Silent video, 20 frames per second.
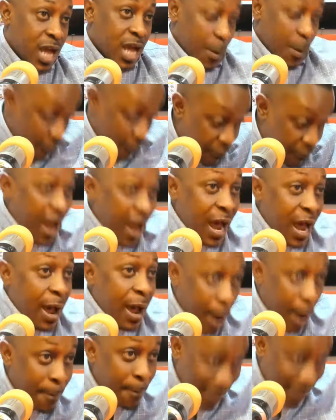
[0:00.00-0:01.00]
amofa
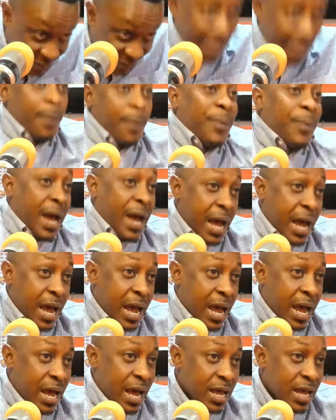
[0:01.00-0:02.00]
am master ne
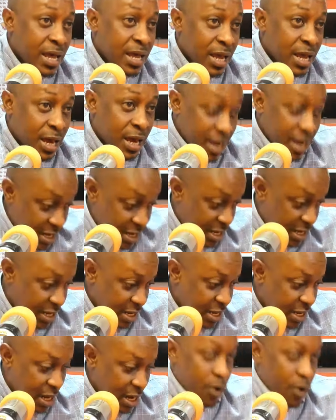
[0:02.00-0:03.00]
pa and
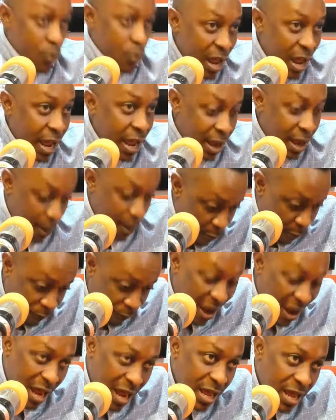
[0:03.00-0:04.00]
na
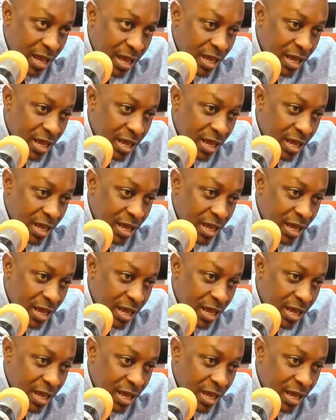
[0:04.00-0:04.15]
amofa